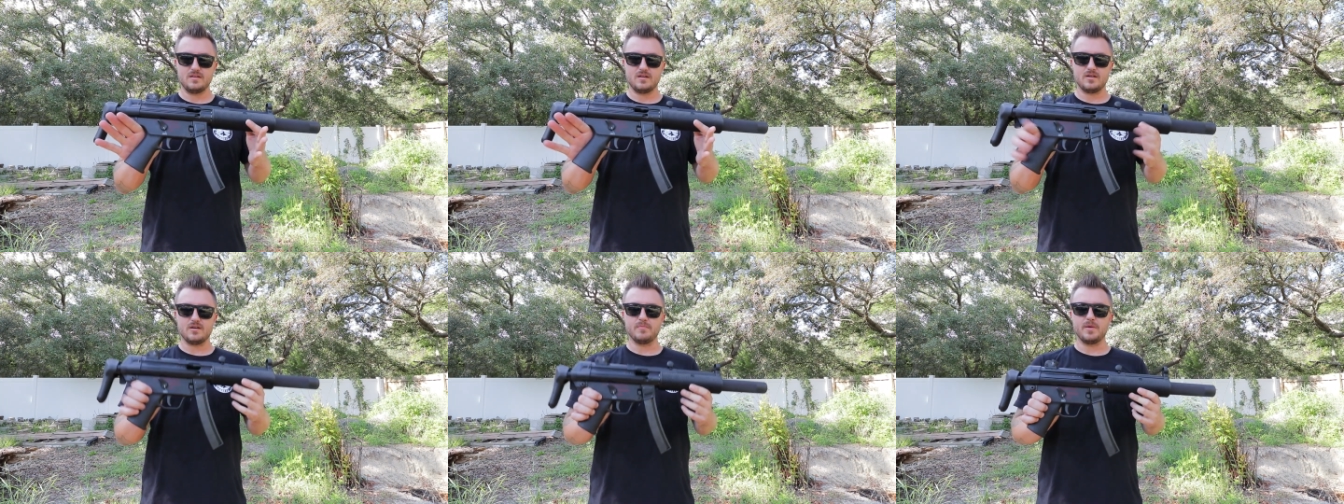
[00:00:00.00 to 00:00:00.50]

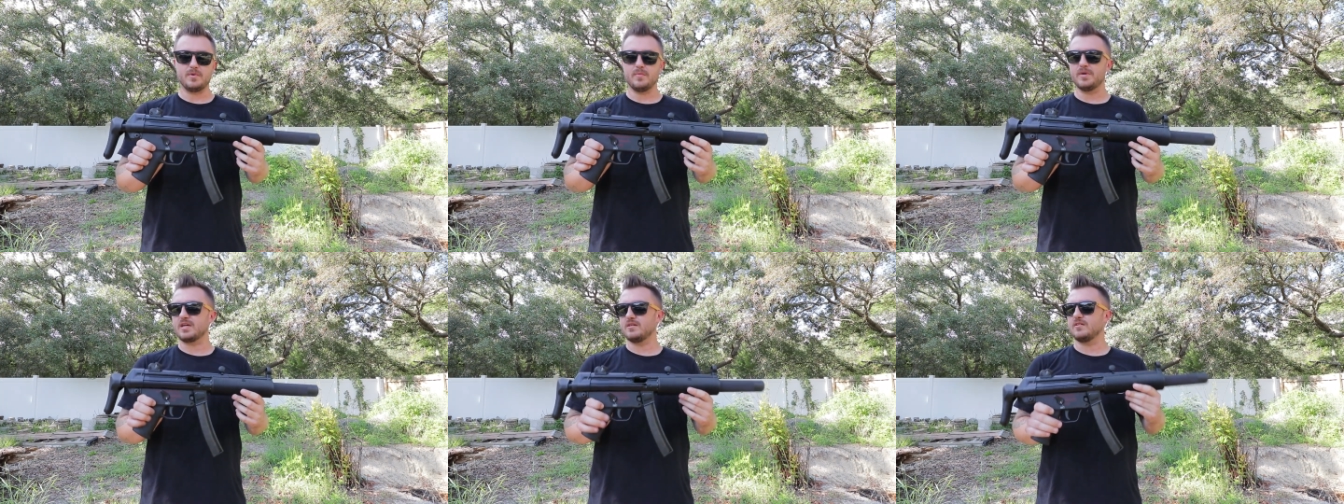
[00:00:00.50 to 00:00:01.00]
Uh, maybe I'll
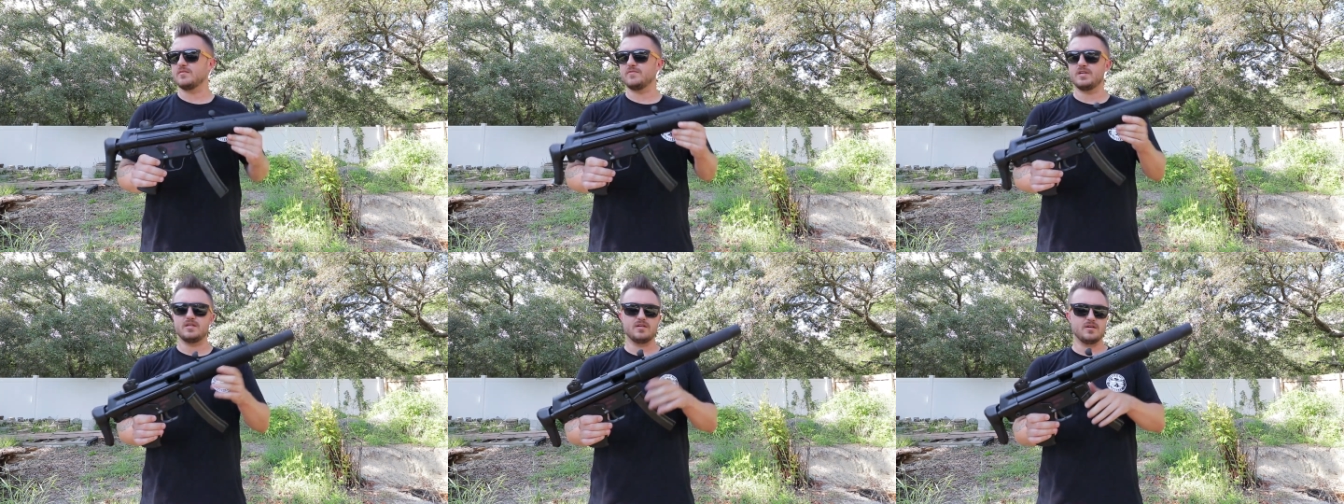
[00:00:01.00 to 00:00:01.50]
make another
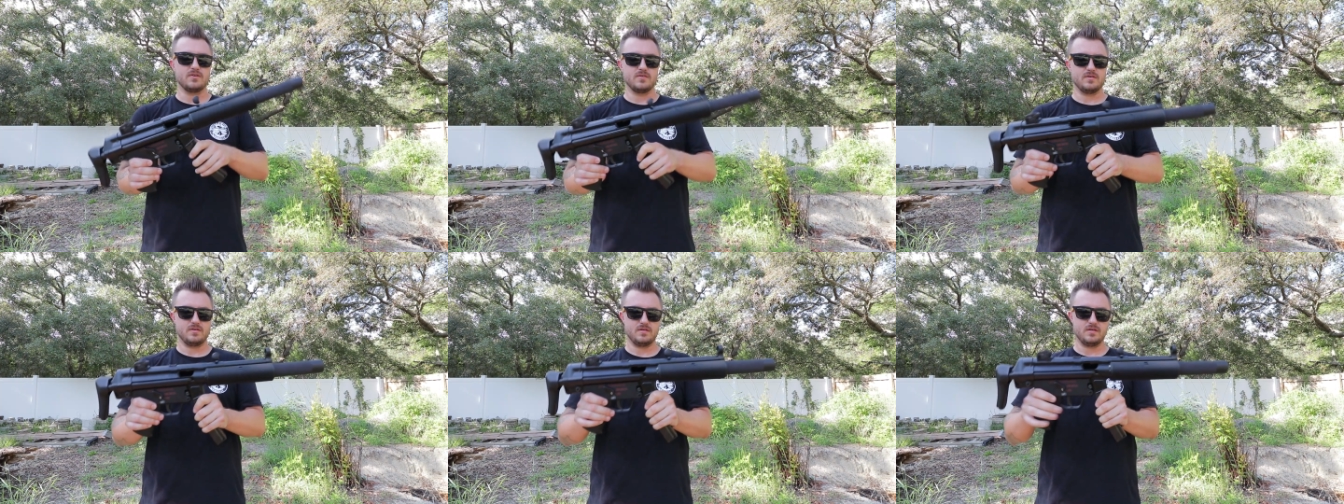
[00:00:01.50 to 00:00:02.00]
video